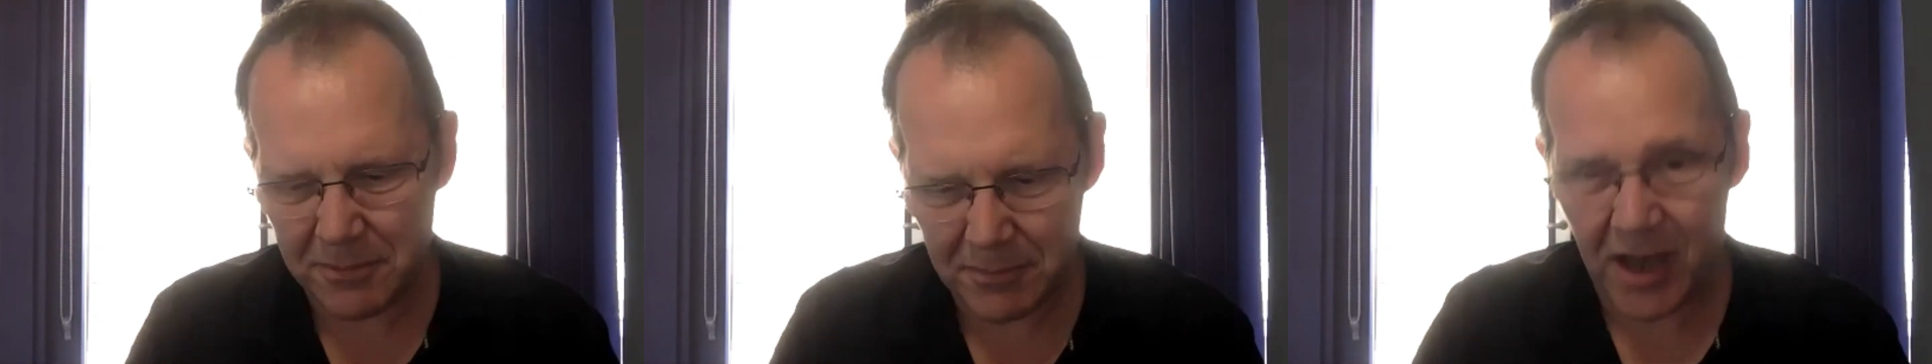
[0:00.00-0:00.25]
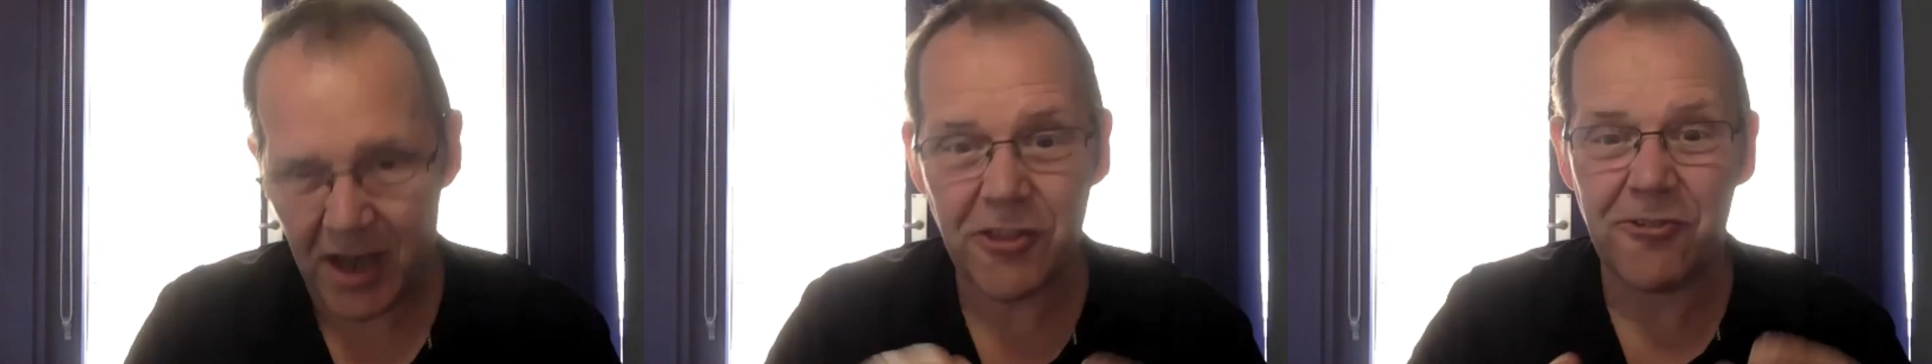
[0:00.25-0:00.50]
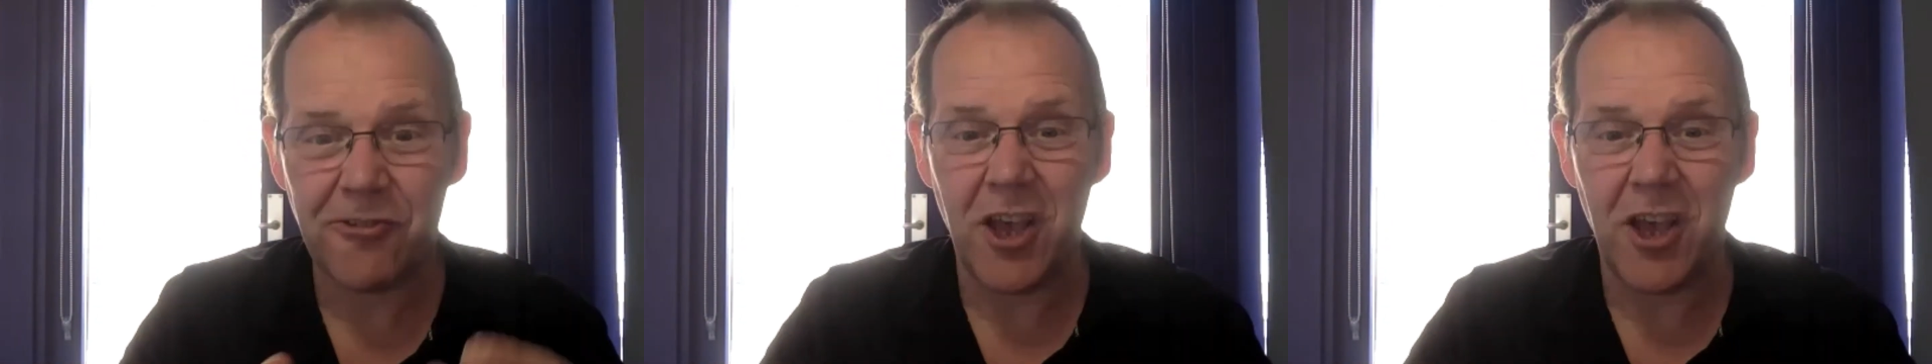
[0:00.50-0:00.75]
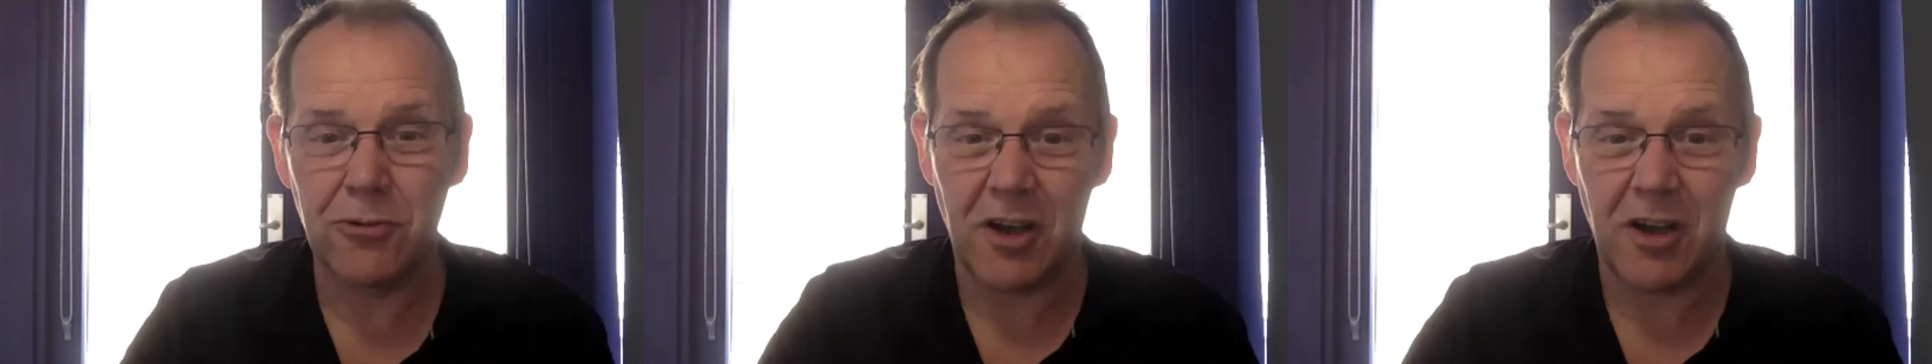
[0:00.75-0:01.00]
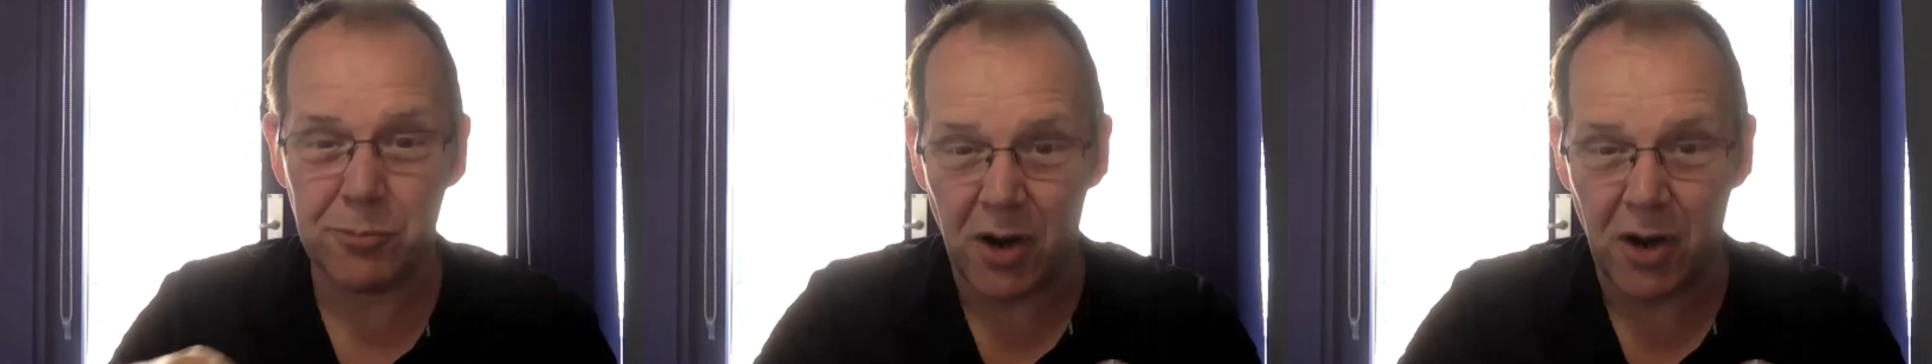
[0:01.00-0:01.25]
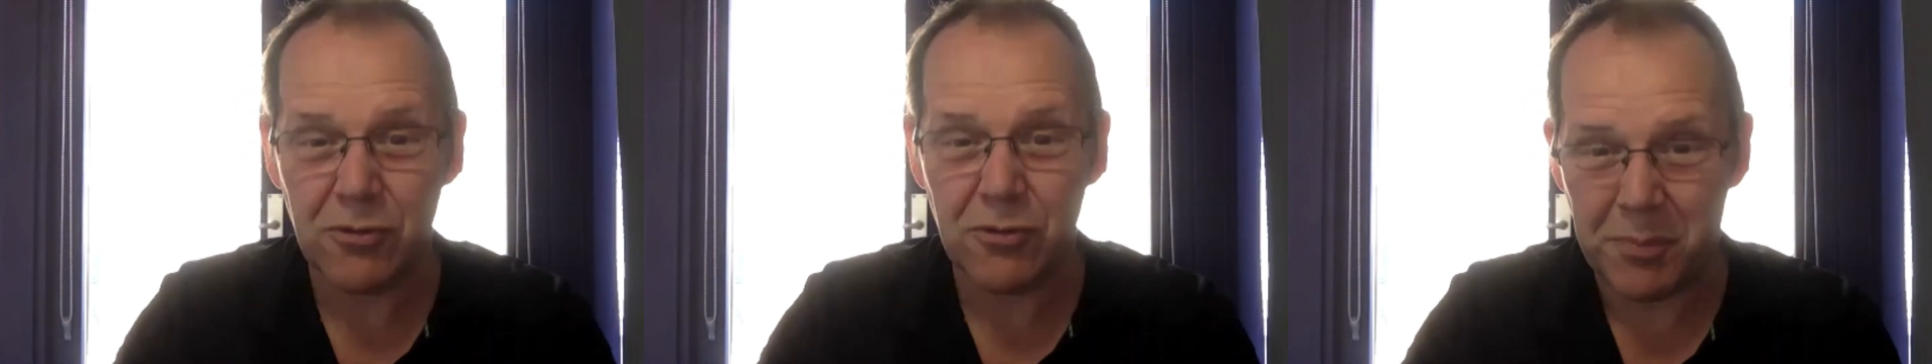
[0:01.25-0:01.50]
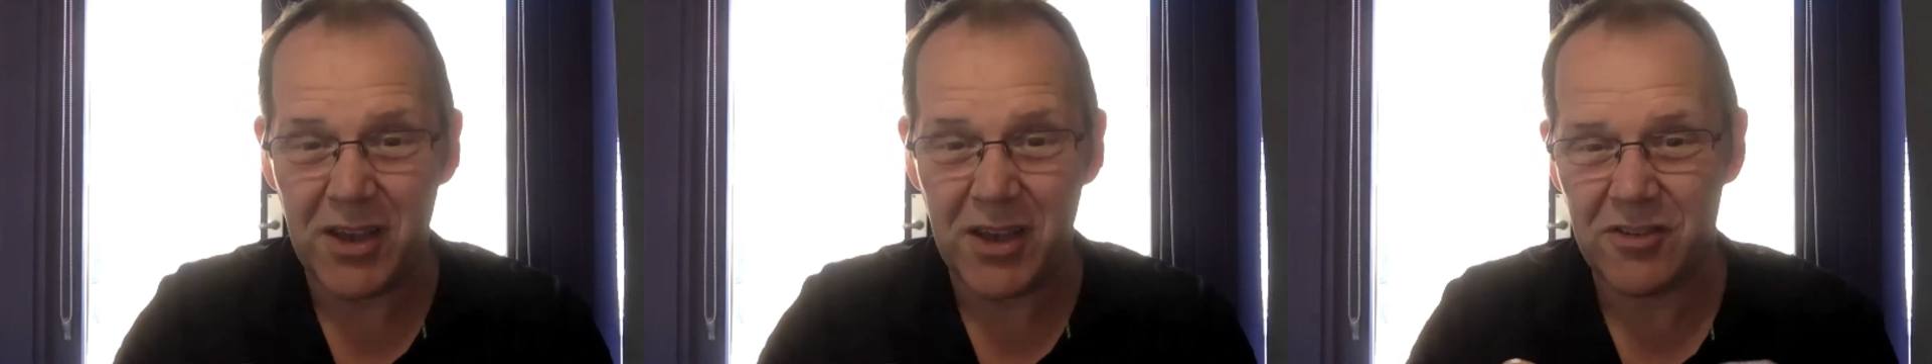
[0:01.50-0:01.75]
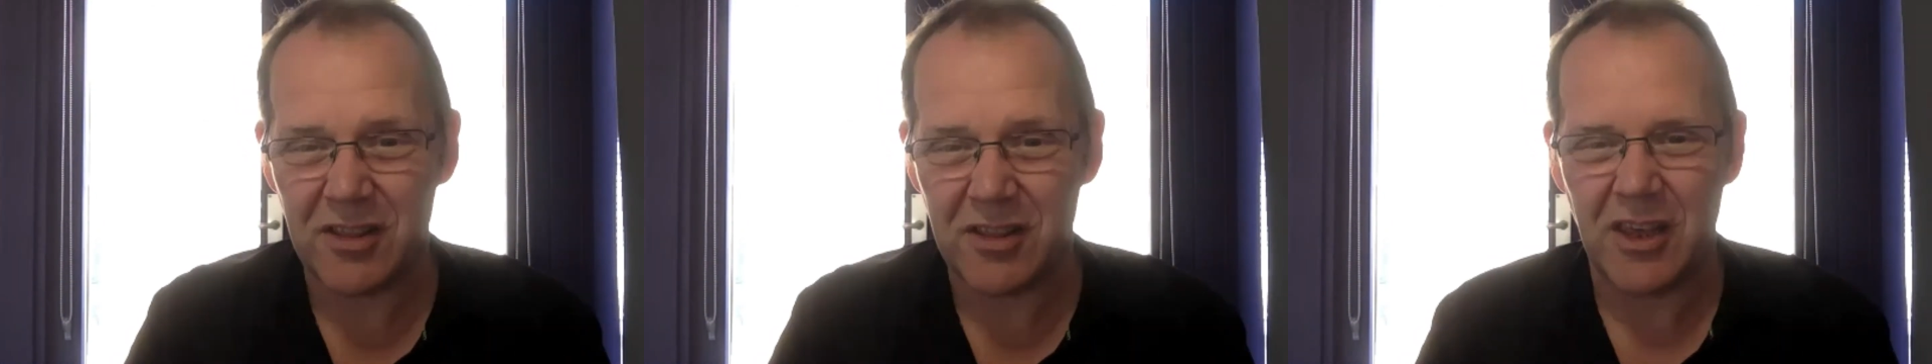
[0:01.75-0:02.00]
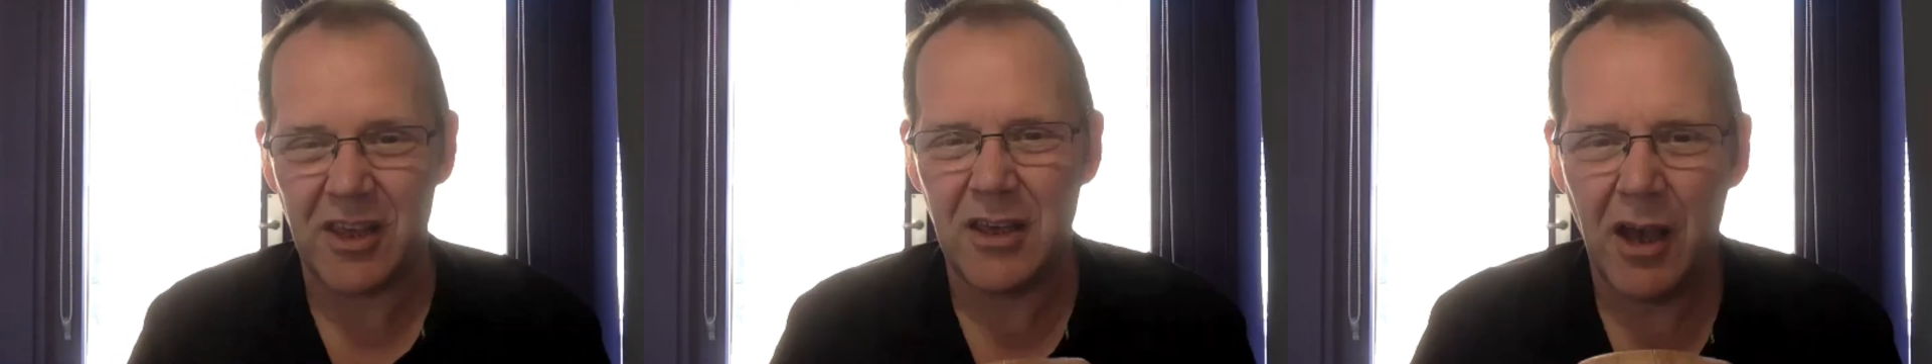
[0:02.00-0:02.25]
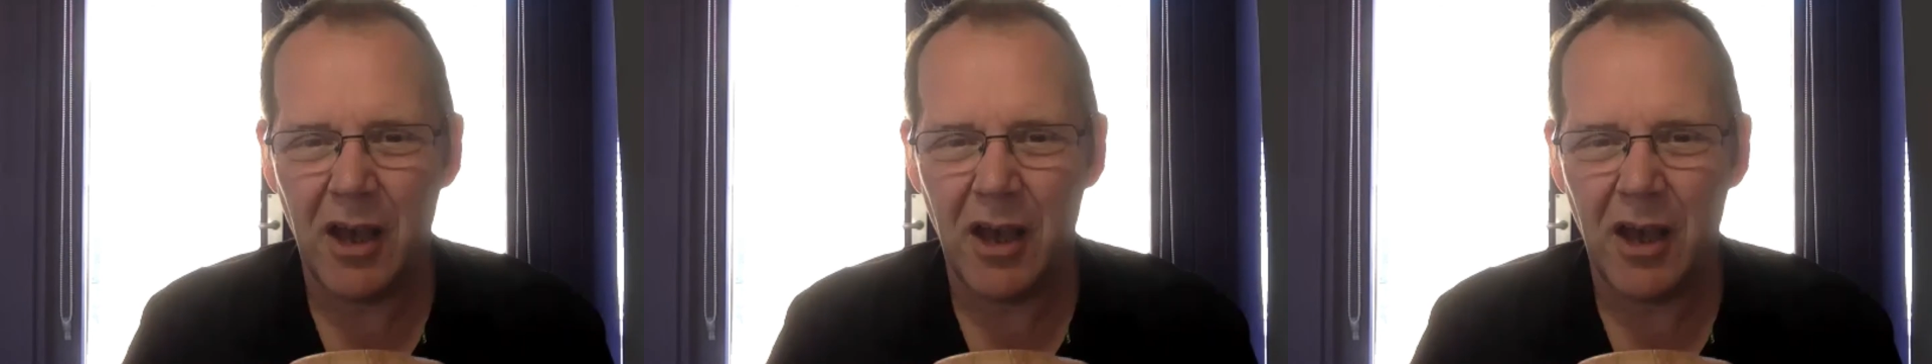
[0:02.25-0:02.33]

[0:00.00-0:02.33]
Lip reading: had 3 hotels, but I was based at the